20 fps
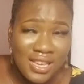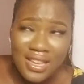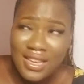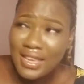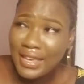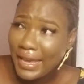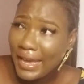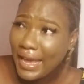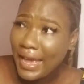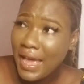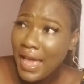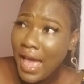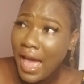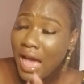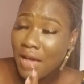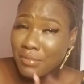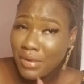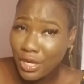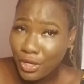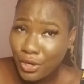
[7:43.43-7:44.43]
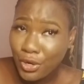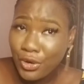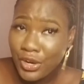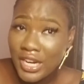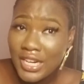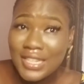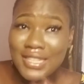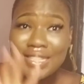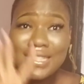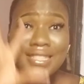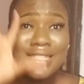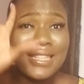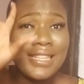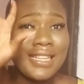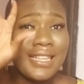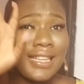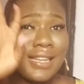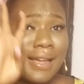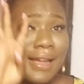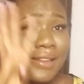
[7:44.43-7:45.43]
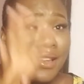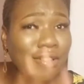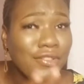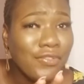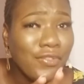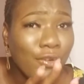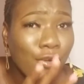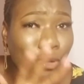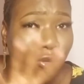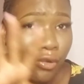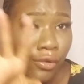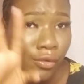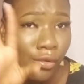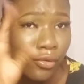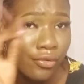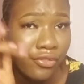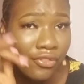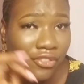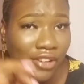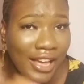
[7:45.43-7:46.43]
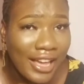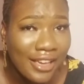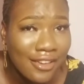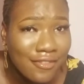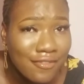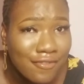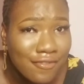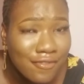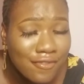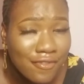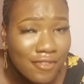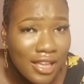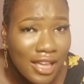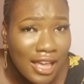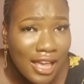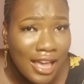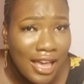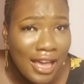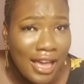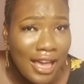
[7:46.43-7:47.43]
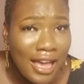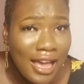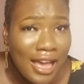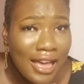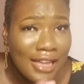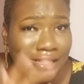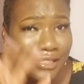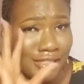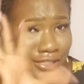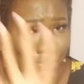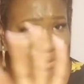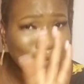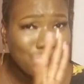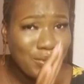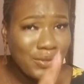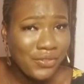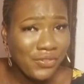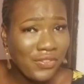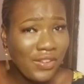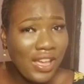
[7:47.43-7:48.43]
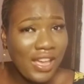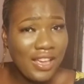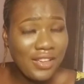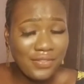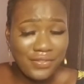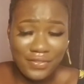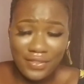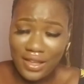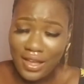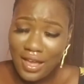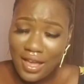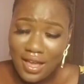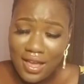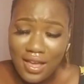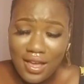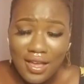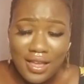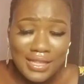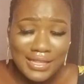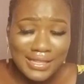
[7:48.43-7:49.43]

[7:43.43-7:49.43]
Yeah, am I correct? Are they 4 or 5? They should be 5.